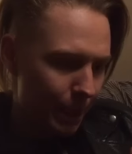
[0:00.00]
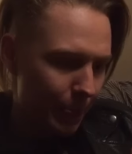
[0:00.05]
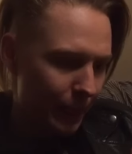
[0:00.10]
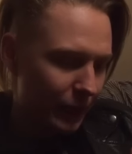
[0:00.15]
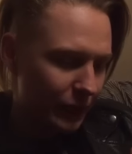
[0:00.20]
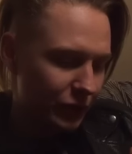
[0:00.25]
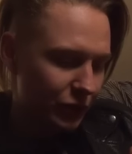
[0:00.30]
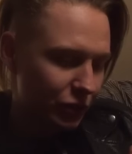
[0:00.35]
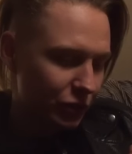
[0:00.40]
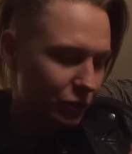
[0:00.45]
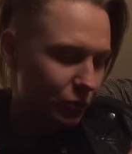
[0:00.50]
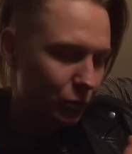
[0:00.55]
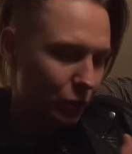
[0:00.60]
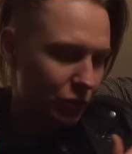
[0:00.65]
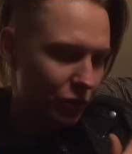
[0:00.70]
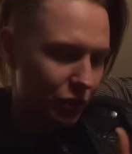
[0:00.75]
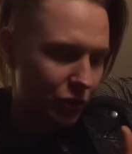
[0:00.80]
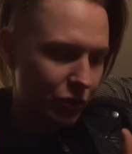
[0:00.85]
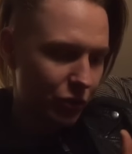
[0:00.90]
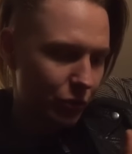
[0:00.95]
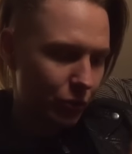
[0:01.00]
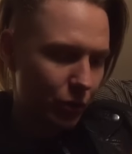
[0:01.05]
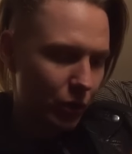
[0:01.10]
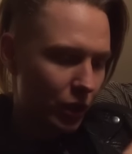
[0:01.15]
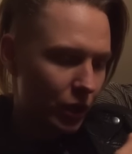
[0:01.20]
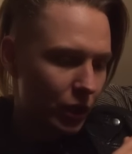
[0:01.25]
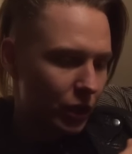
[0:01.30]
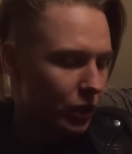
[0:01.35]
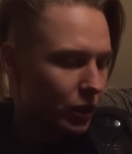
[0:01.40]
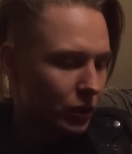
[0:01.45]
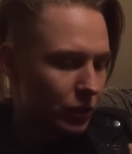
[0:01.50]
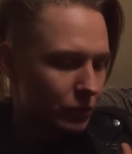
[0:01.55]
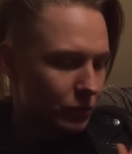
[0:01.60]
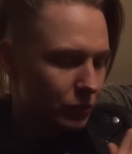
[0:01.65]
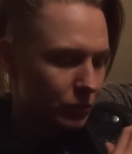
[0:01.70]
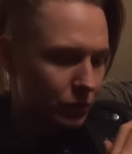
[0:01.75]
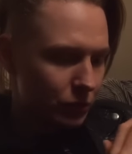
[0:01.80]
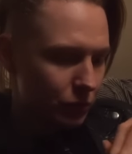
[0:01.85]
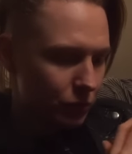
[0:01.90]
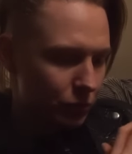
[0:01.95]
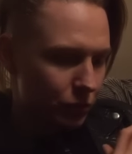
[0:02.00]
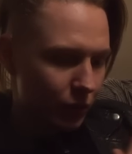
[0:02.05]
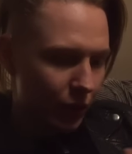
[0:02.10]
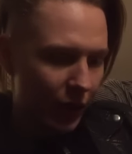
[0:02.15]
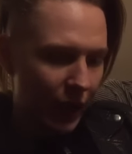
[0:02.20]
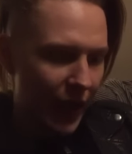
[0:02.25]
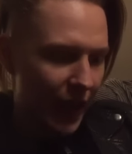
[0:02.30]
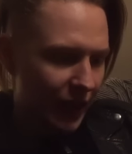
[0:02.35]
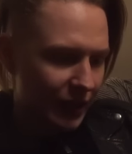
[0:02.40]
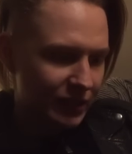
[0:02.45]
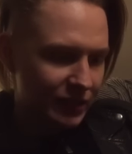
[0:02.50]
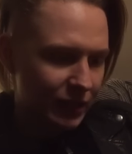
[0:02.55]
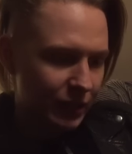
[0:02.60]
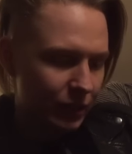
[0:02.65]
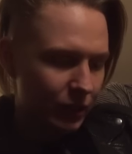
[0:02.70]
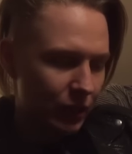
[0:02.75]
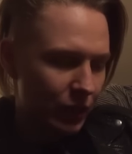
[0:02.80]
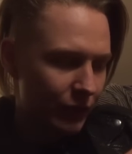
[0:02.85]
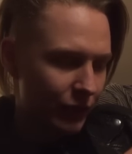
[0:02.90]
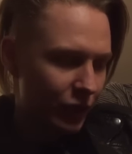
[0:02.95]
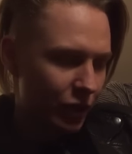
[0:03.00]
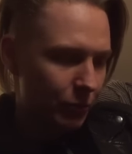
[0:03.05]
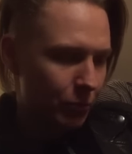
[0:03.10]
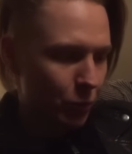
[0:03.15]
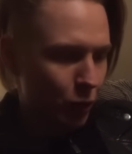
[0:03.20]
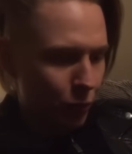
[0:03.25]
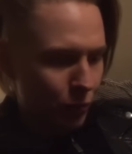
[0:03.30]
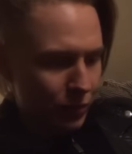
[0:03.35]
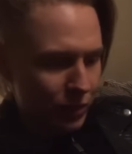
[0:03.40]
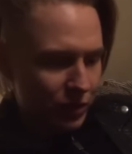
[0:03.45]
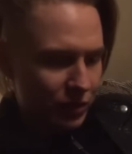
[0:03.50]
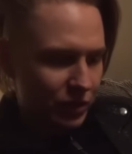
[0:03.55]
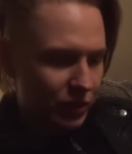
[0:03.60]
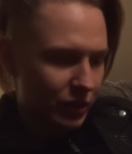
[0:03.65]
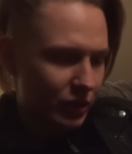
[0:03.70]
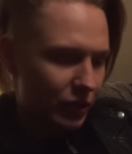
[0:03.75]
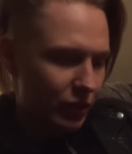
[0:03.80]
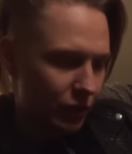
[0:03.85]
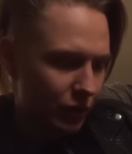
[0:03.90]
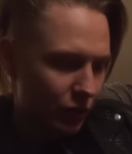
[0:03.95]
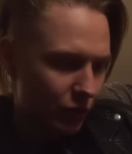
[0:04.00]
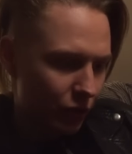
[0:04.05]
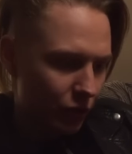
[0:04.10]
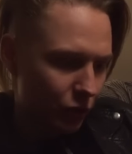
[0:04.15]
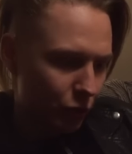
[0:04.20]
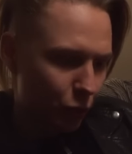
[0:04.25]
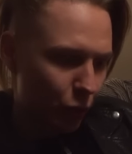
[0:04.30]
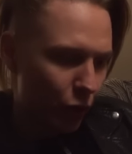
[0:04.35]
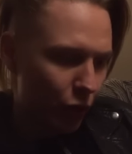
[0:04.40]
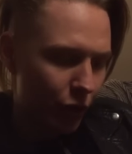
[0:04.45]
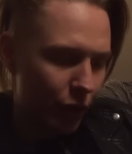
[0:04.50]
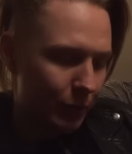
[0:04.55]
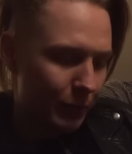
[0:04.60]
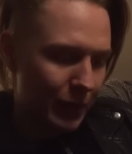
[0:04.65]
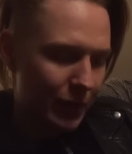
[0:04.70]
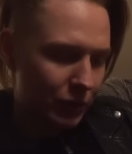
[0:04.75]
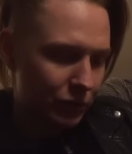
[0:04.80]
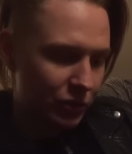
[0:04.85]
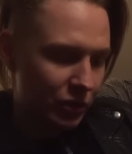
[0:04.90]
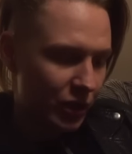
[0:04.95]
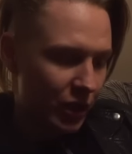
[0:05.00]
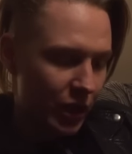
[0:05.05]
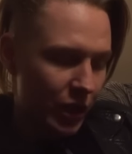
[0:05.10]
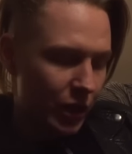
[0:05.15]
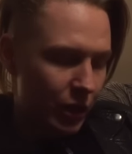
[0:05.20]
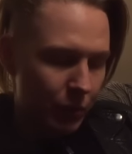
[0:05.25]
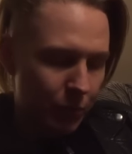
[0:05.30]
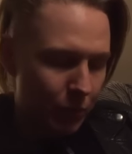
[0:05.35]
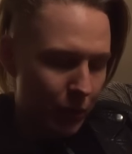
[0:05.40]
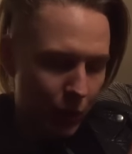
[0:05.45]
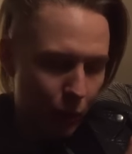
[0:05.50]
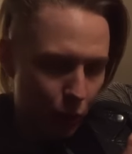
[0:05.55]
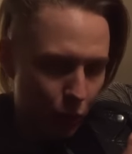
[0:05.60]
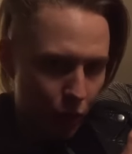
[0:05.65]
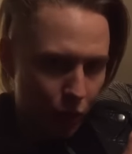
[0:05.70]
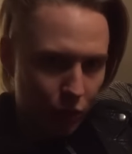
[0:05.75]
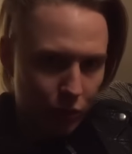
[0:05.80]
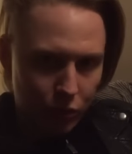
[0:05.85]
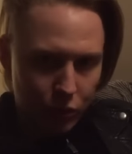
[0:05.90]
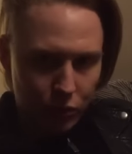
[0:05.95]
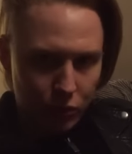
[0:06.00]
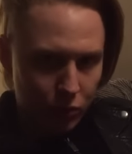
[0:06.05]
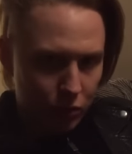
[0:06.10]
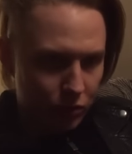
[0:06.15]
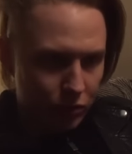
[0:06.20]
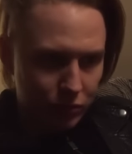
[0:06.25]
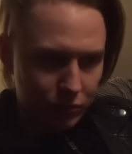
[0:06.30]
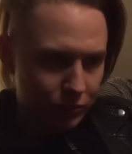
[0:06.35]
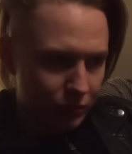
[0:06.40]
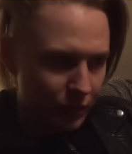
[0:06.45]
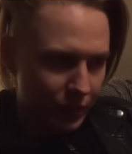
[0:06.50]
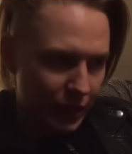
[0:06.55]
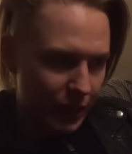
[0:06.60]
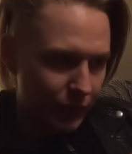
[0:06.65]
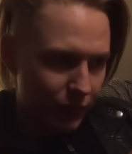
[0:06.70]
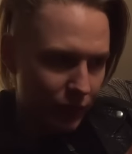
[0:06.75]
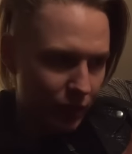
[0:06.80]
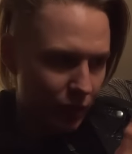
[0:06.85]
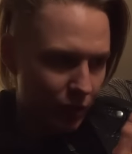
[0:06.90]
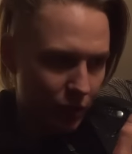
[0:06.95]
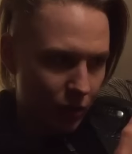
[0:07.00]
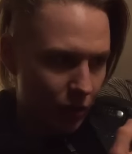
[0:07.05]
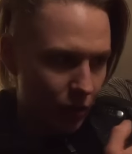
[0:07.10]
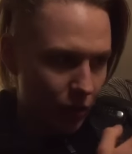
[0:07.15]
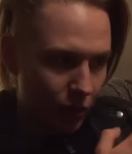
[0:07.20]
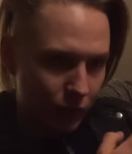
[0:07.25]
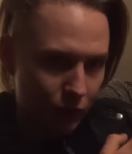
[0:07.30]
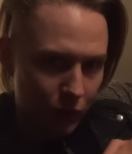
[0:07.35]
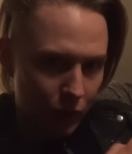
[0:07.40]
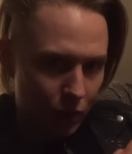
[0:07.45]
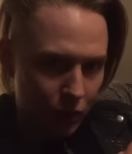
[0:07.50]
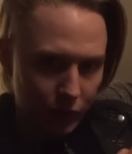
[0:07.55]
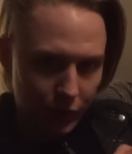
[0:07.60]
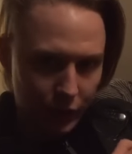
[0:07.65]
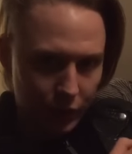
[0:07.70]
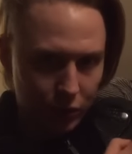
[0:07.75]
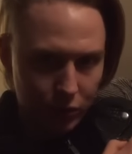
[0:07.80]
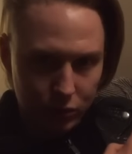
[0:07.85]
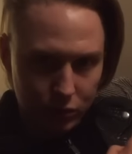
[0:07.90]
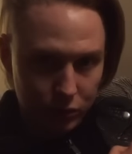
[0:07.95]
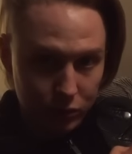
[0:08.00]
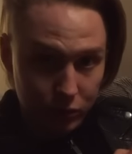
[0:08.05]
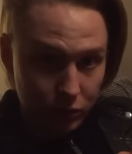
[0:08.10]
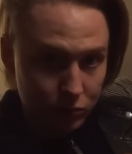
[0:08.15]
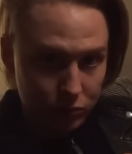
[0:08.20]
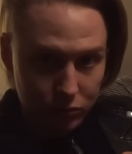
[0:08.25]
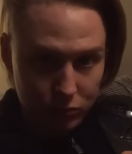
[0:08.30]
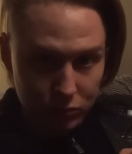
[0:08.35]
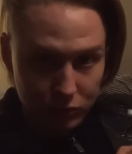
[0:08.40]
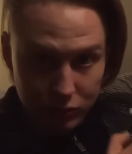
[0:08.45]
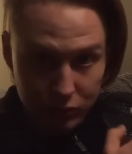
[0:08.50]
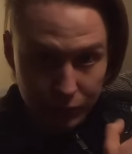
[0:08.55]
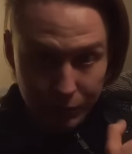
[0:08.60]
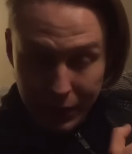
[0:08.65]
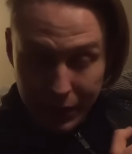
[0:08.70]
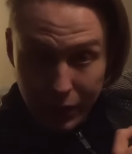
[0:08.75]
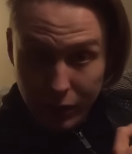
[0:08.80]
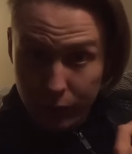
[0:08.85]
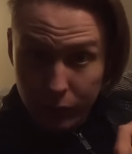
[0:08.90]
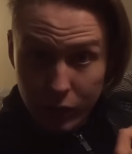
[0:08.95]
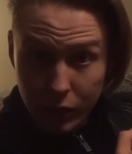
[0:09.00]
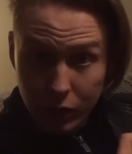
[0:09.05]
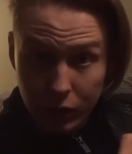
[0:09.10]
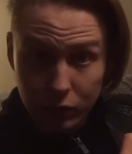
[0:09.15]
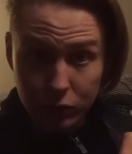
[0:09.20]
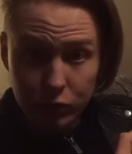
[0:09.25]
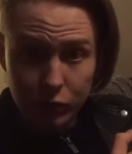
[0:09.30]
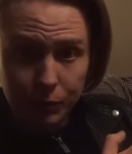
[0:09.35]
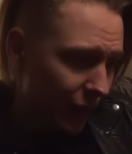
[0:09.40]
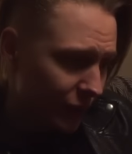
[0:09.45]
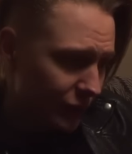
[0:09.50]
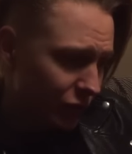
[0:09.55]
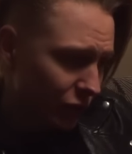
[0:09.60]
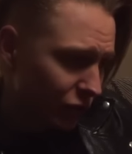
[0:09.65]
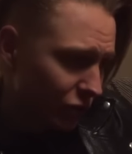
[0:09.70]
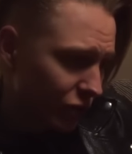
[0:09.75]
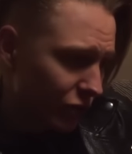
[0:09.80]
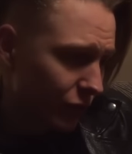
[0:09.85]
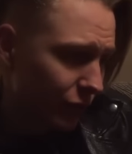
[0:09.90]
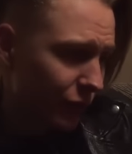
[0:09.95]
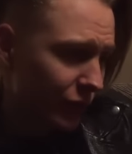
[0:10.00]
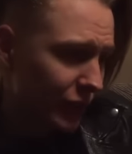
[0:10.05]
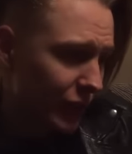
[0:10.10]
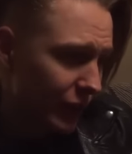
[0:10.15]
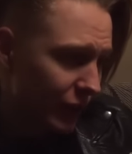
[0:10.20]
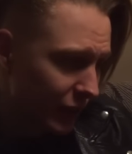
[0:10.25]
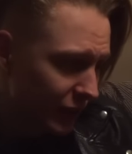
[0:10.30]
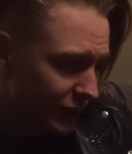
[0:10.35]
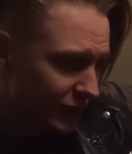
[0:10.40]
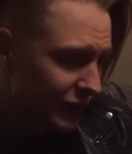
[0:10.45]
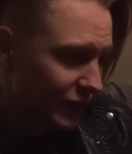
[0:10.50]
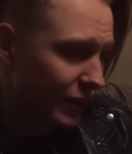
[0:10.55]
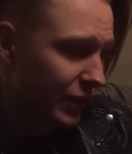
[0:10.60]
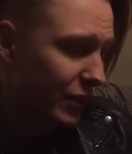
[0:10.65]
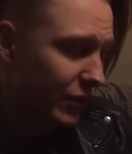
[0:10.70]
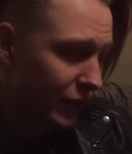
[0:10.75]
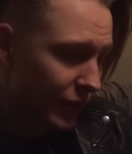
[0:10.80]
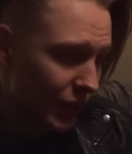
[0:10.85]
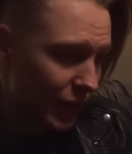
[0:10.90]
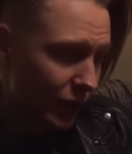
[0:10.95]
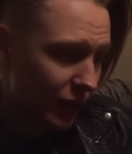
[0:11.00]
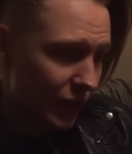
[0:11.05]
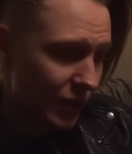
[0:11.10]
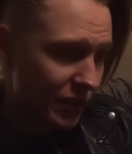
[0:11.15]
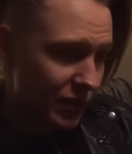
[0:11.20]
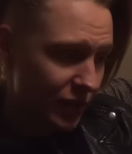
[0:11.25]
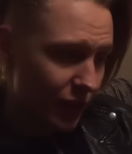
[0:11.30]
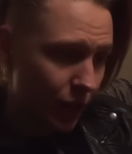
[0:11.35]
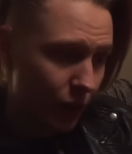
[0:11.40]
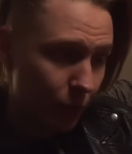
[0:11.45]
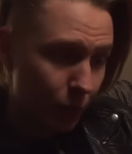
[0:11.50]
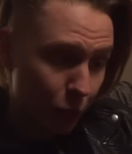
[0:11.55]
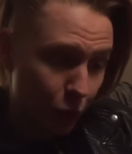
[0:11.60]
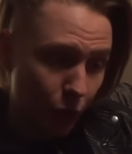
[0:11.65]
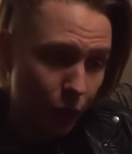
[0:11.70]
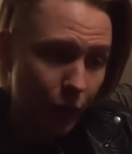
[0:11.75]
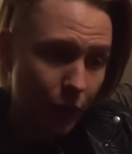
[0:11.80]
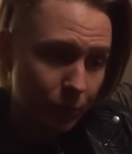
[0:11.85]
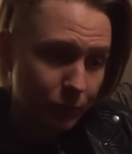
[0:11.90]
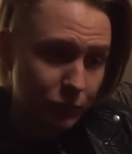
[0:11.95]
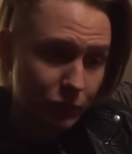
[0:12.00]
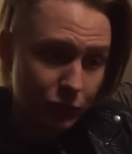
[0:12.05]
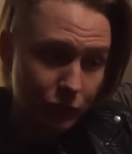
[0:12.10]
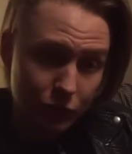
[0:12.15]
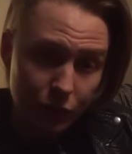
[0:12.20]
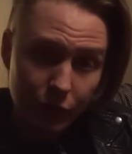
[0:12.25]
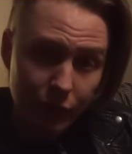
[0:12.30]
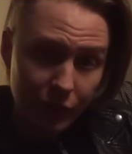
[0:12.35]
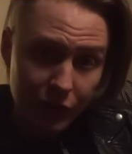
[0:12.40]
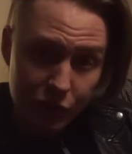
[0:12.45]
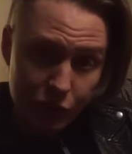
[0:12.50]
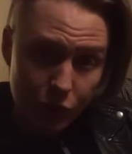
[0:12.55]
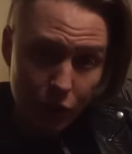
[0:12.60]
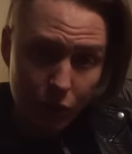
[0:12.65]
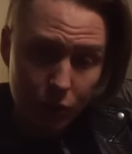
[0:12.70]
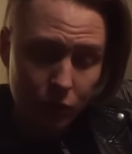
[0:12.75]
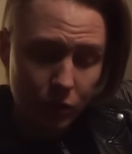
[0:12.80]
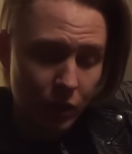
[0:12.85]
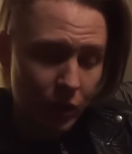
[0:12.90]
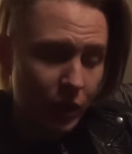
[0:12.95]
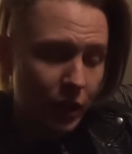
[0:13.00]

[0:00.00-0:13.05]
I just wanted to relax and live in the moment and not worry about my work or even vlogging or making videos. And that's also something that Lyndsey, the lead singer, brought up during the show.